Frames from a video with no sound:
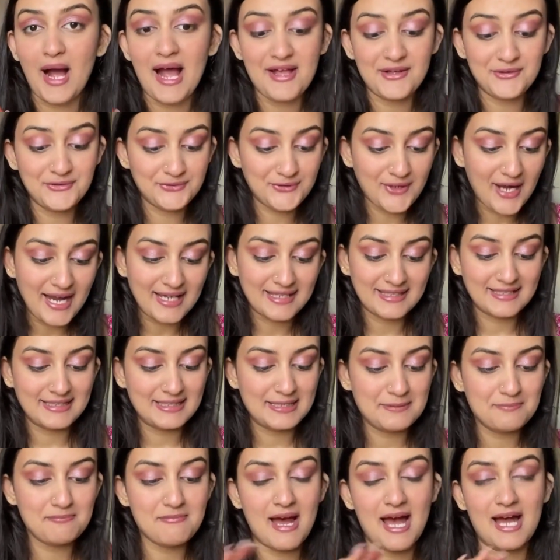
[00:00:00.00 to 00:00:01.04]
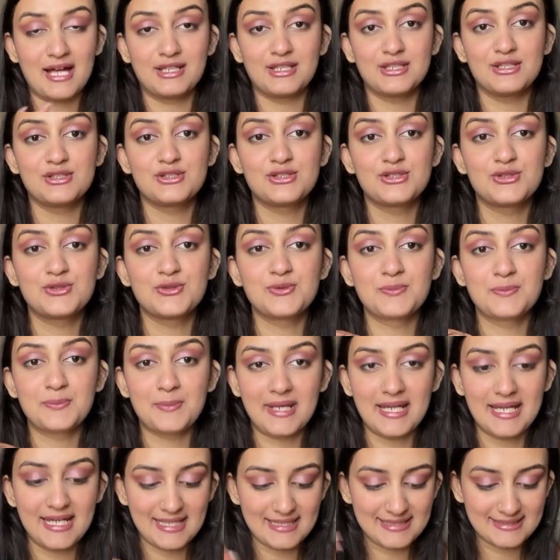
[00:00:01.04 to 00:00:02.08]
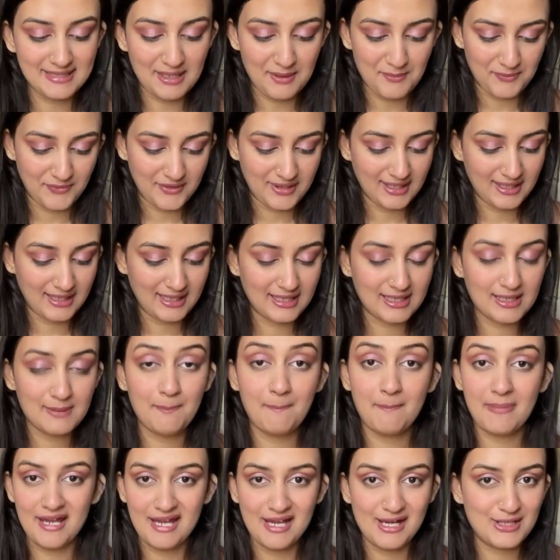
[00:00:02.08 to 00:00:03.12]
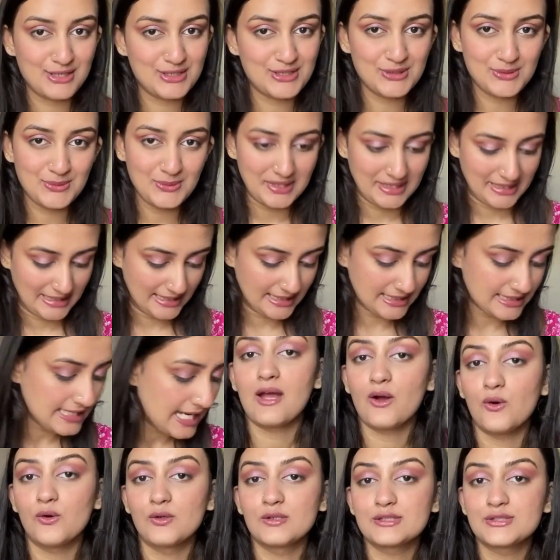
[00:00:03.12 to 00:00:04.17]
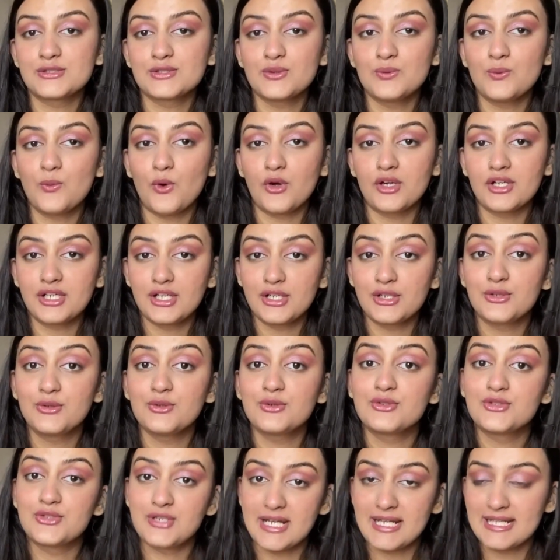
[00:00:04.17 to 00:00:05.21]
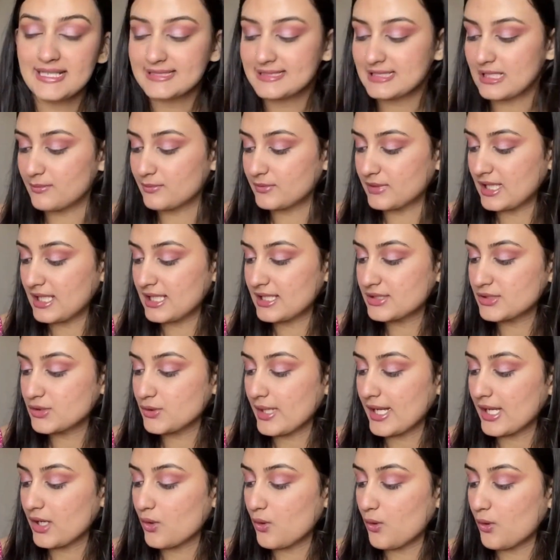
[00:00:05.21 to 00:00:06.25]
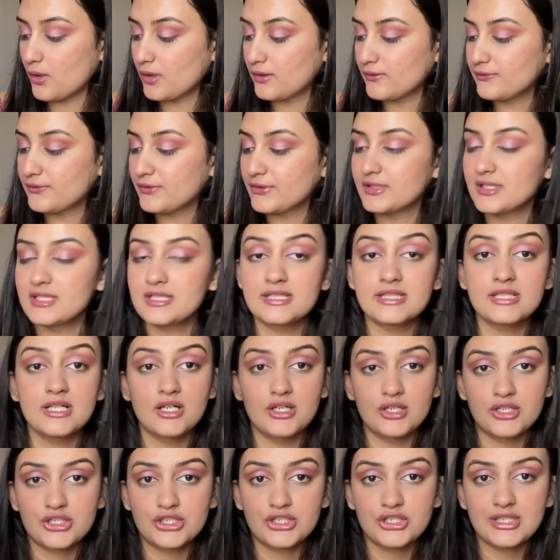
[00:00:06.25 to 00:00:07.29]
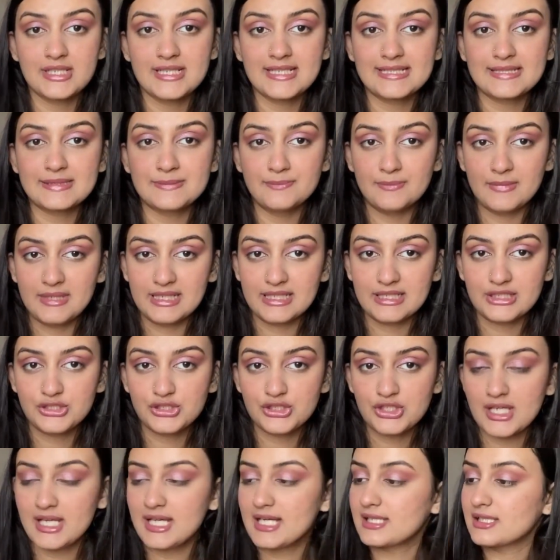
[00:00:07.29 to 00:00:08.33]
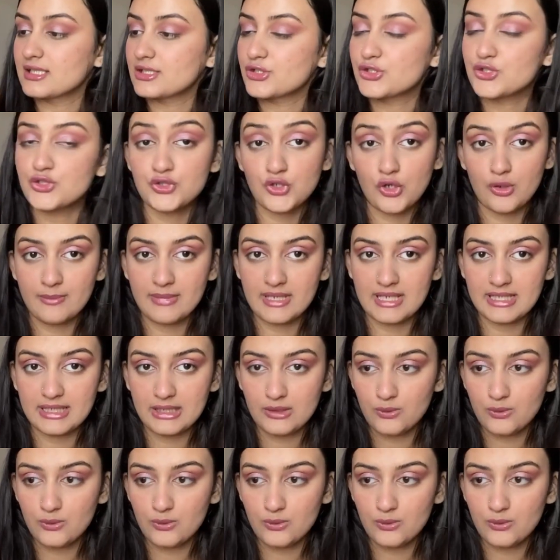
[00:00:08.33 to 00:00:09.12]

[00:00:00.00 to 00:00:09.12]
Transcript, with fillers: I finally managed to make something pink to eat. Also wanted to drink something, so I called for this Hershey's milkshake, the strawberry